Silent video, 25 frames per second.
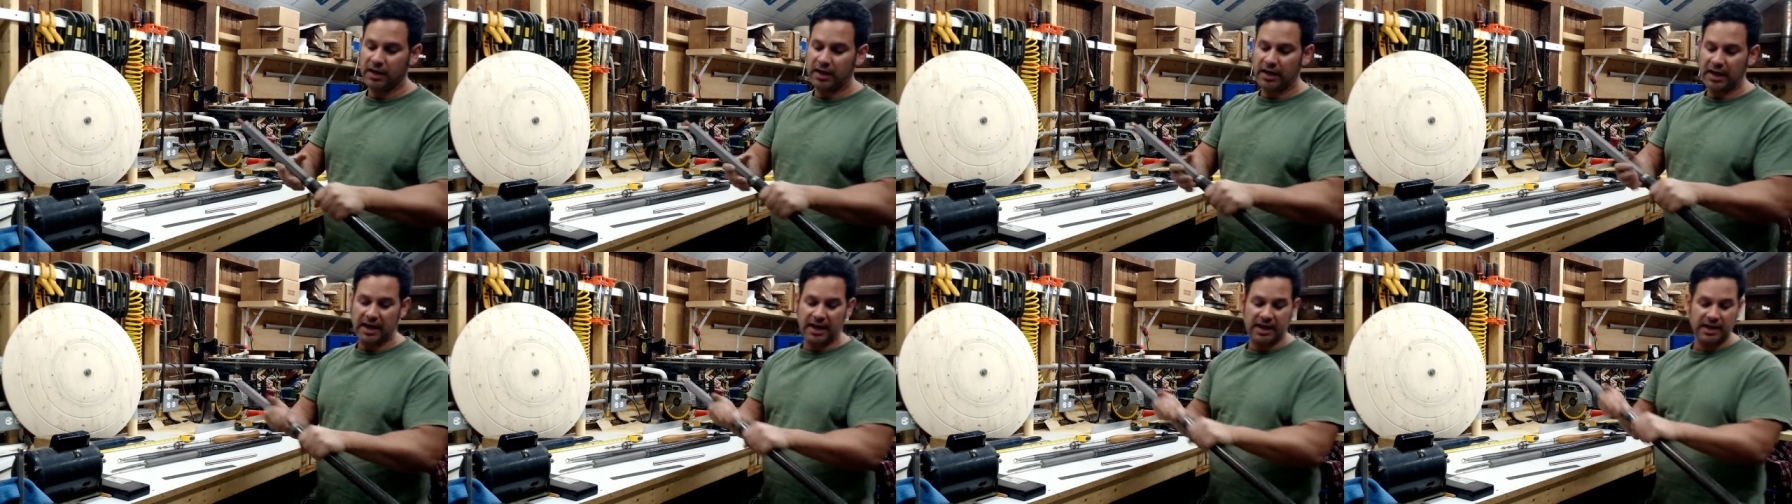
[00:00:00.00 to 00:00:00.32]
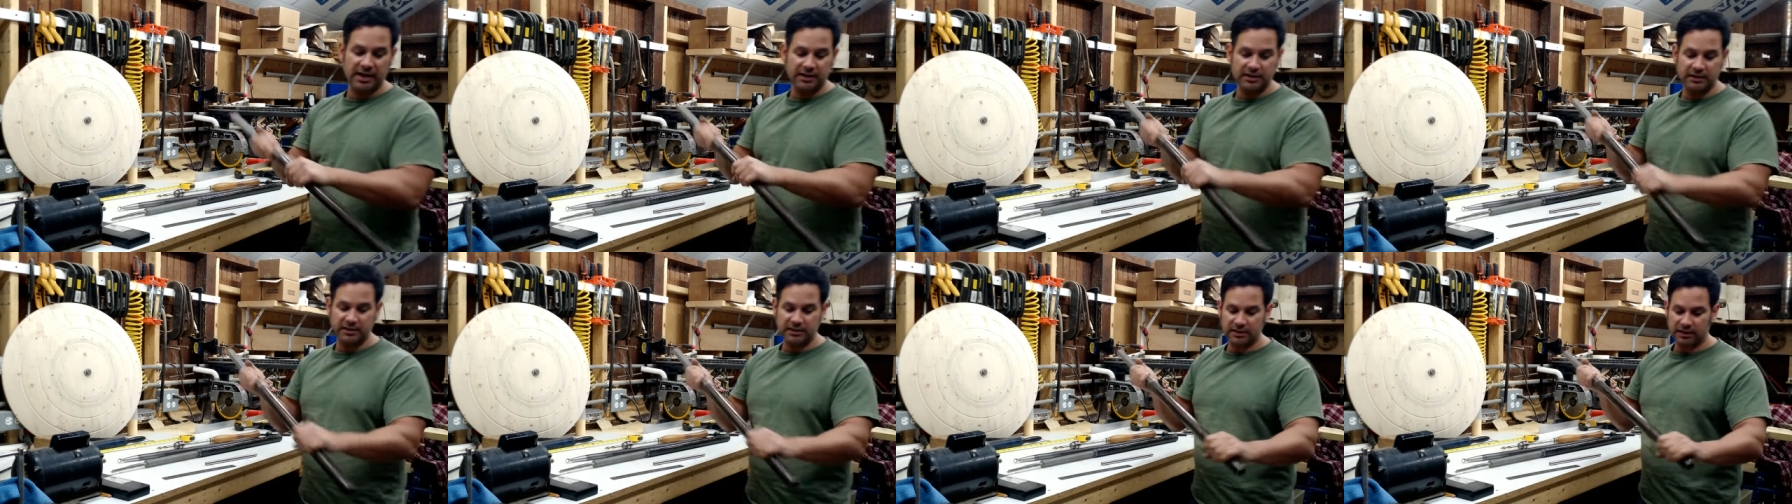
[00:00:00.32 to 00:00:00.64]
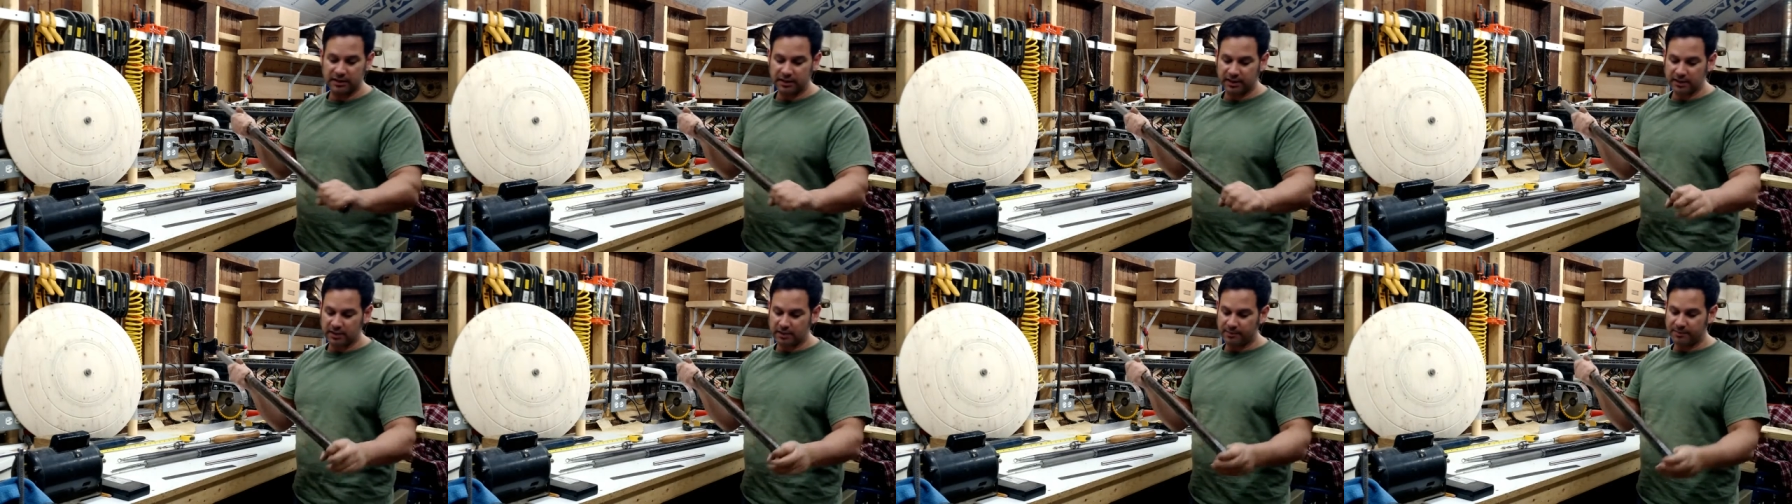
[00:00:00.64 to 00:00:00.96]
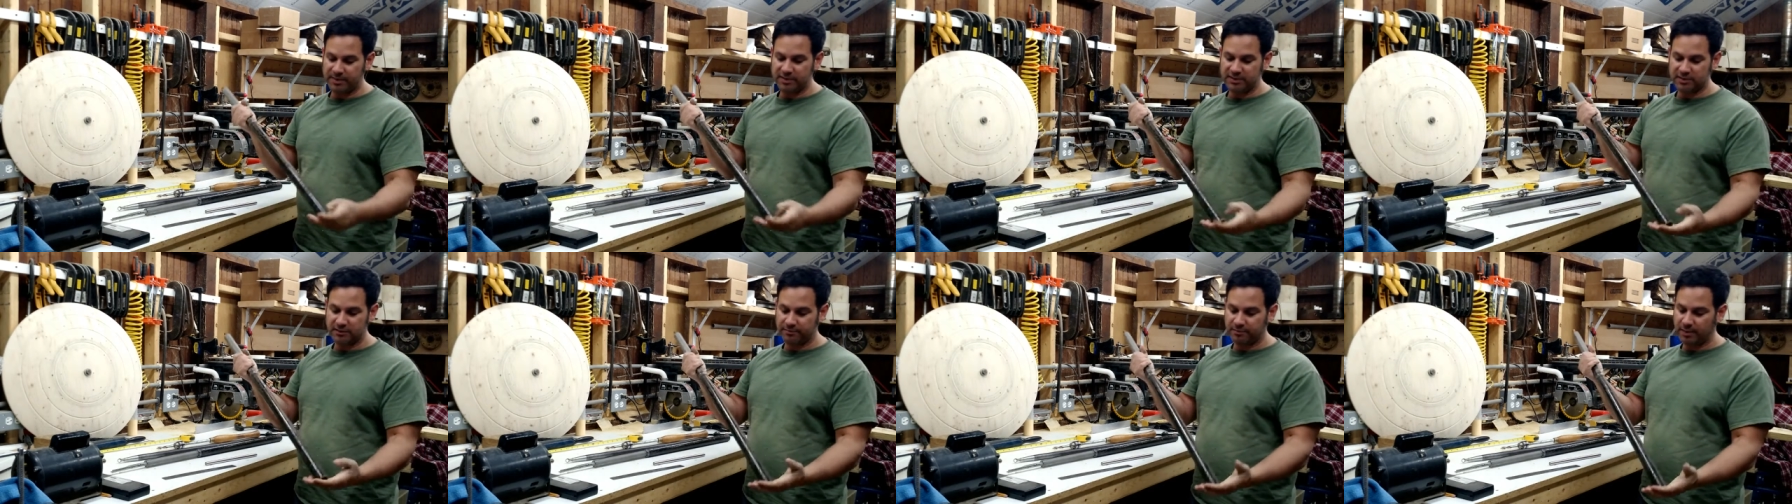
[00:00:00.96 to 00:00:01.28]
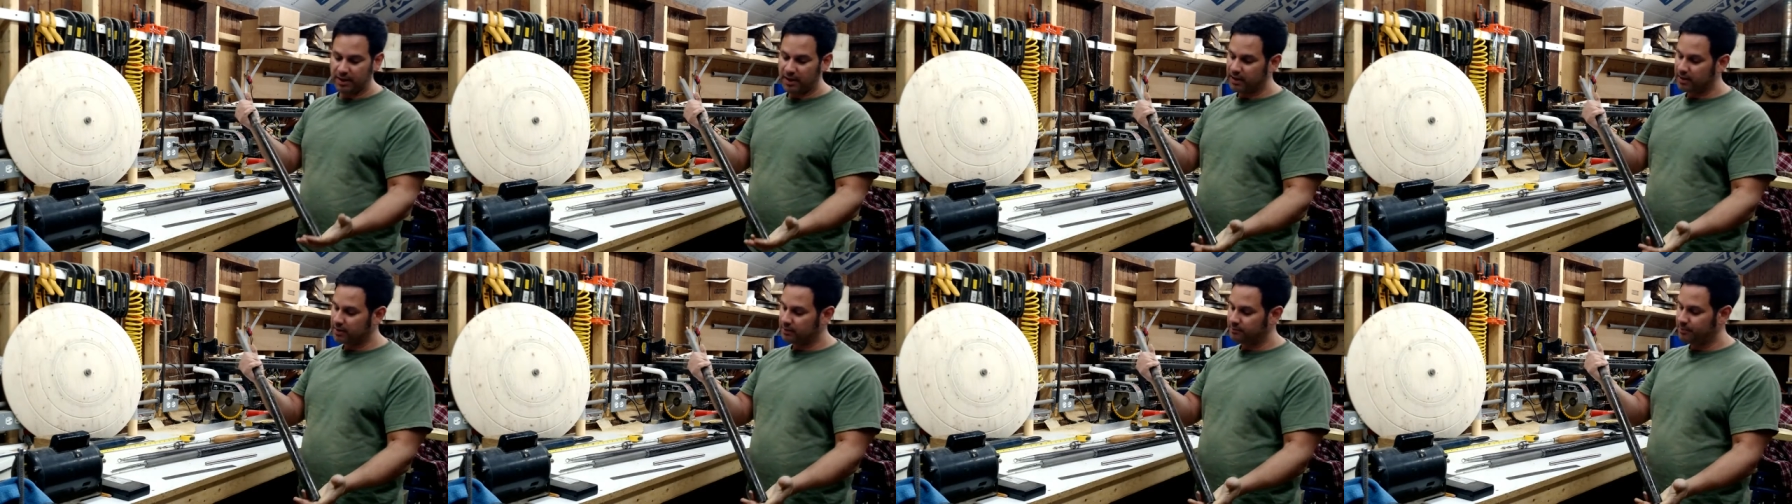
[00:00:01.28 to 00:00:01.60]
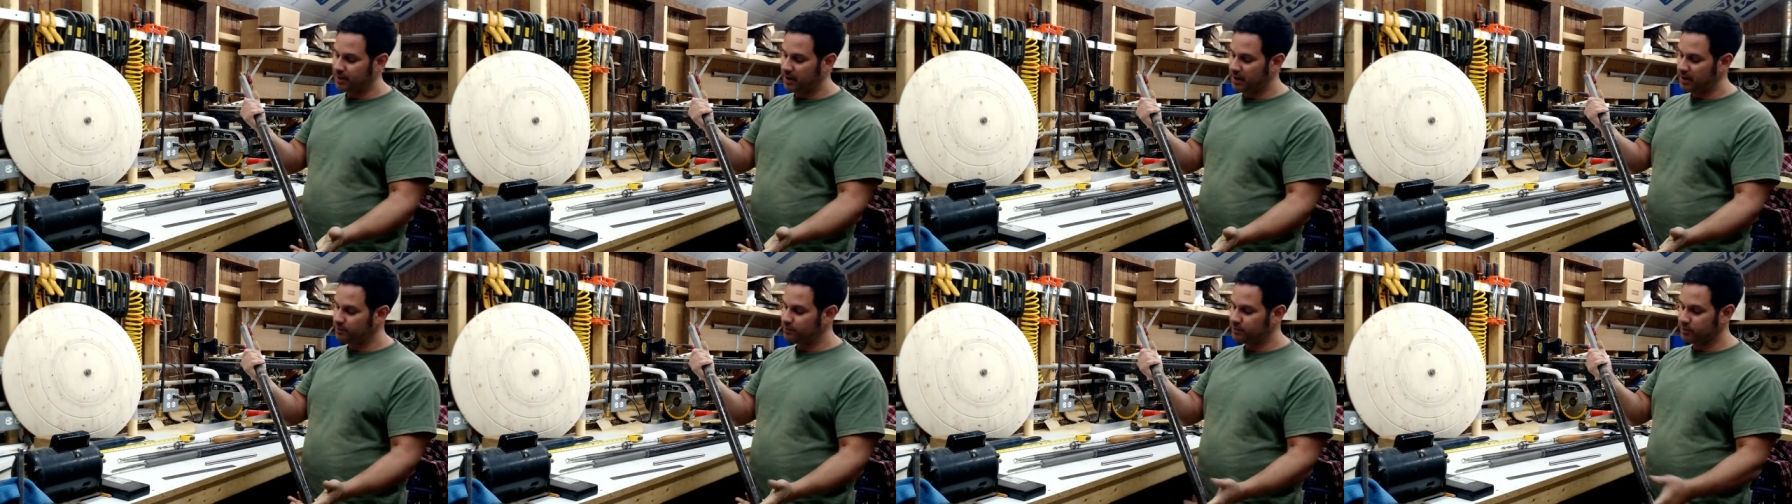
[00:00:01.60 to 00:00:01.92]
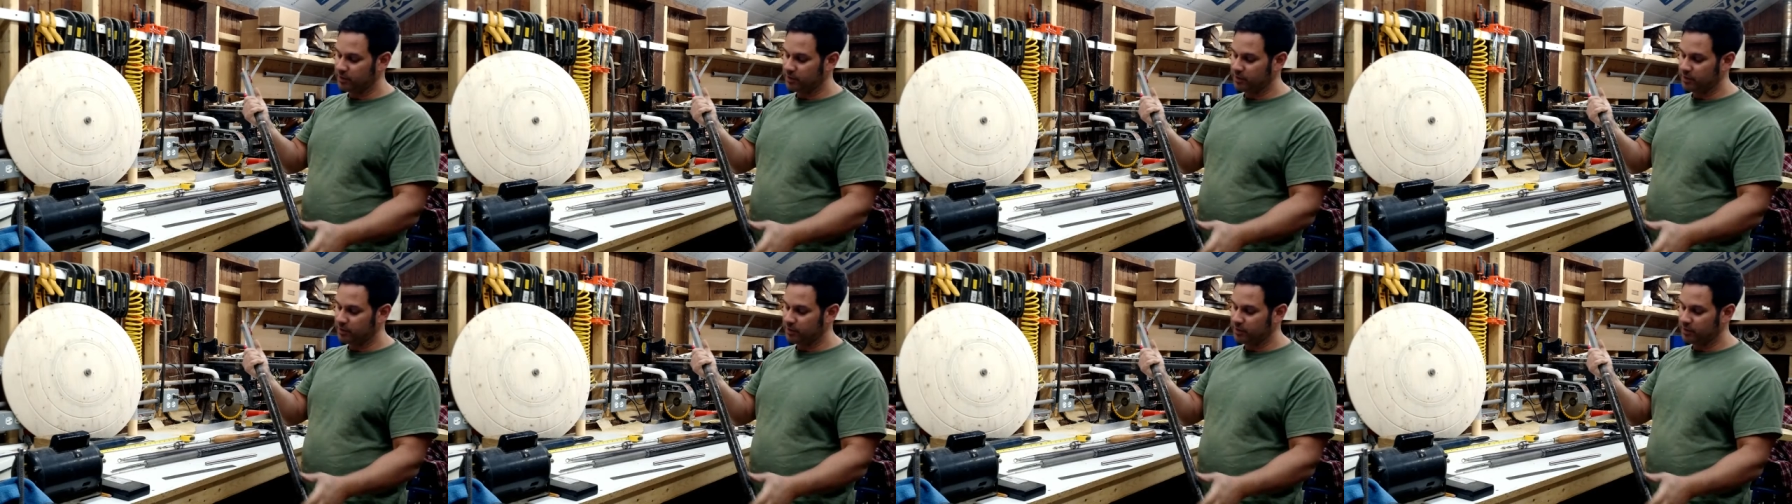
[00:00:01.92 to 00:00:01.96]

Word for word: And again, a piece of black pipe.